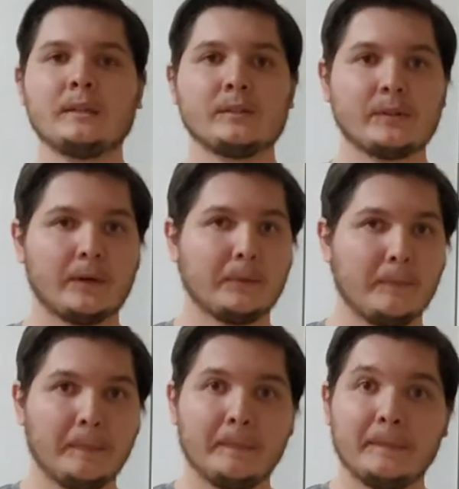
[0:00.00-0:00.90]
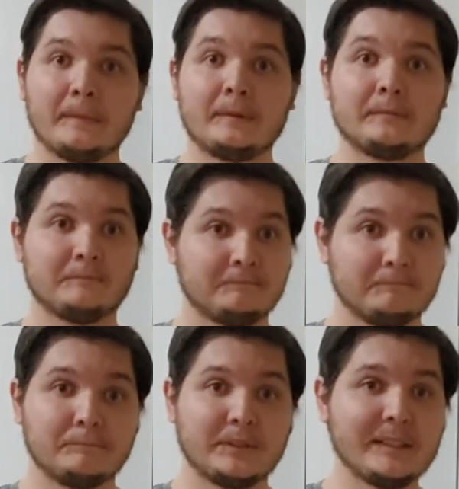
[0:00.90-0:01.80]
So
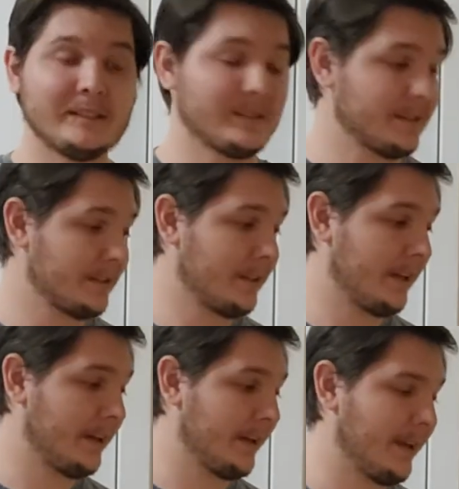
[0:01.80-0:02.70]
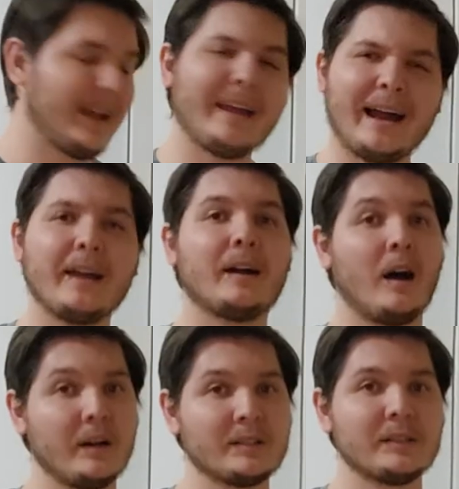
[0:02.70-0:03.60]
please,
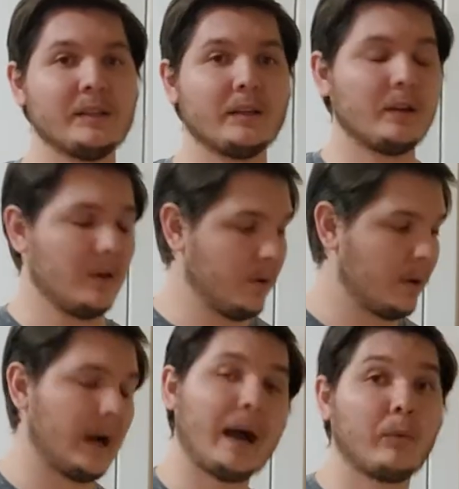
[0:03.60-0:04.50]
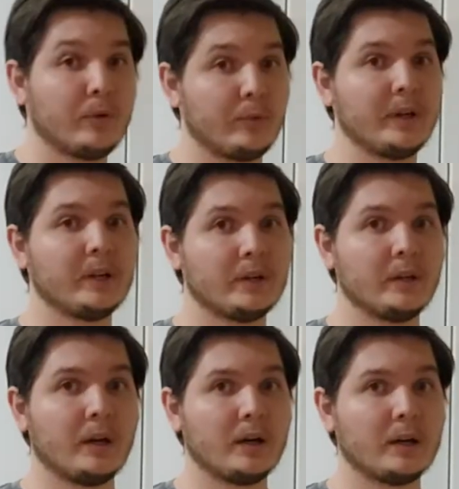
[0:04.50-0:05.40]
I would read
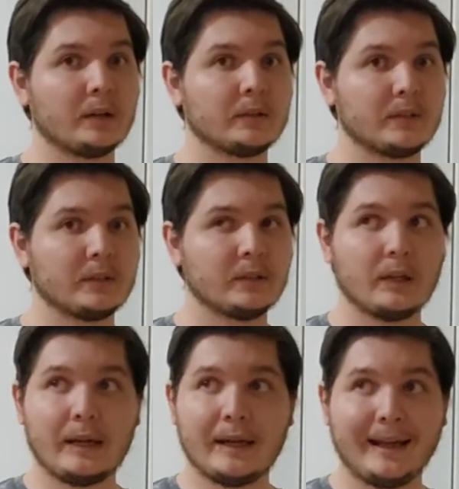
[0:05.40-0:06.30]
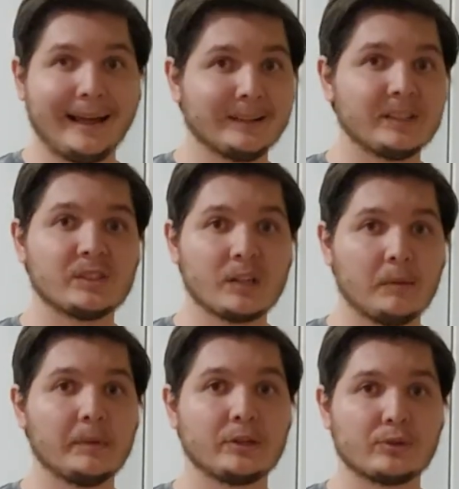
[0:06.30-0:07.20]
at least
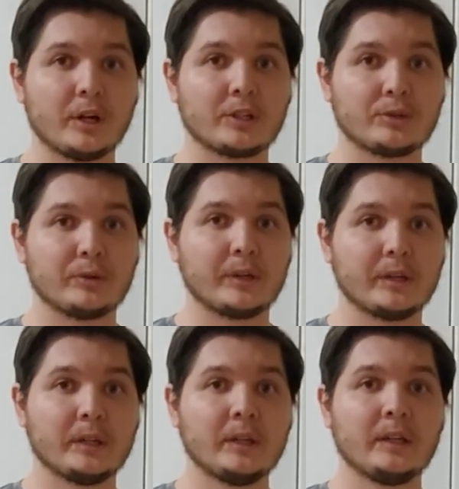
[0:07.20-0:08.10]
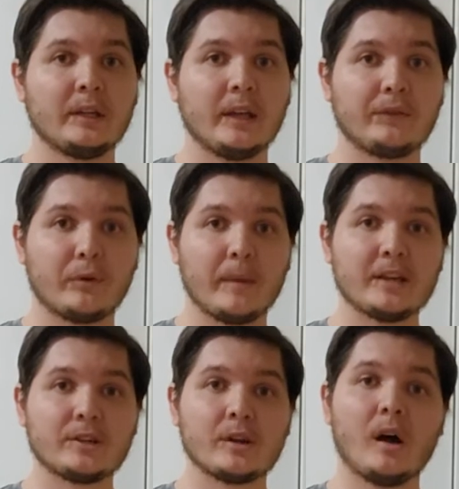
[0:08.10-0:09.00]
some introductory
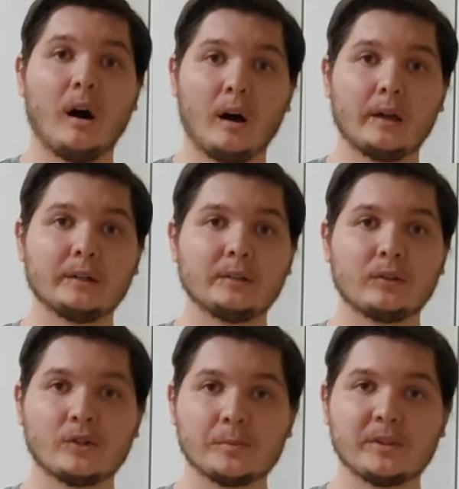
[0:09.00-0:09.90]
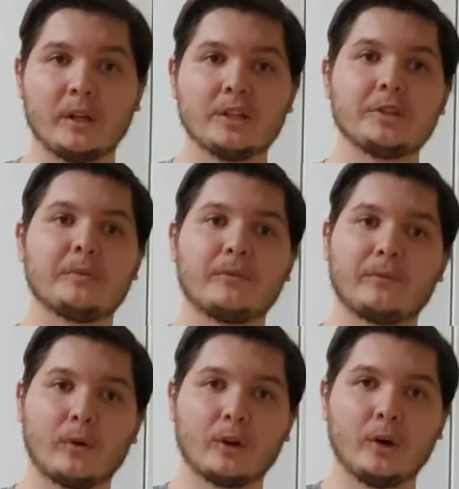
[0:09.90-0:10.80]
information on Norse mythology
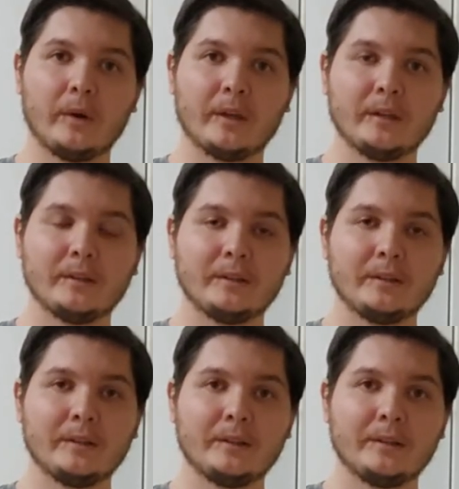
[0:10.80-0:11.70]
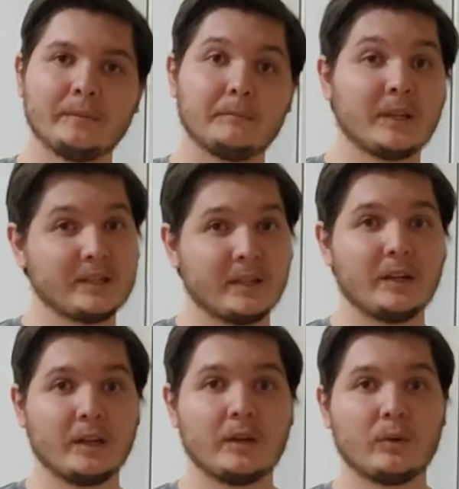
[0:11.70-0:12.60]
before going in, because
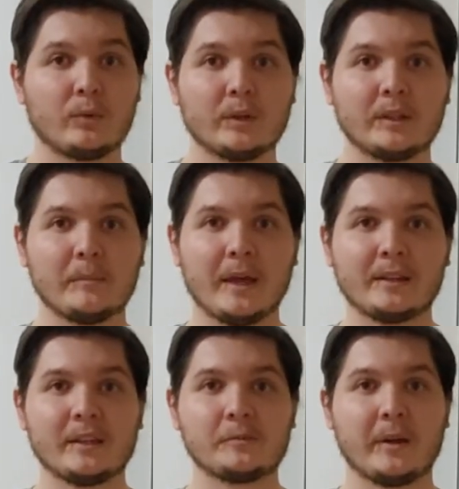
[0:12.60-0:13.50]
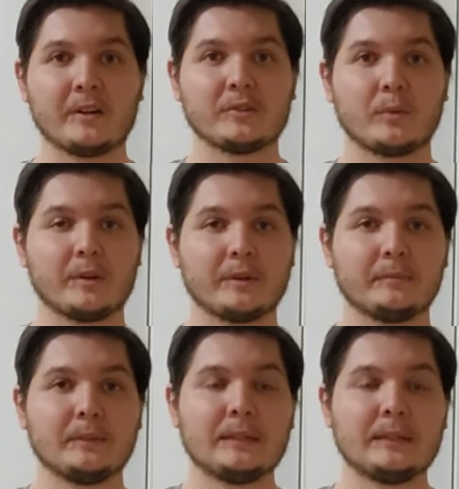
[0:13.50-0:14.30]
it'll really make the experience worth it.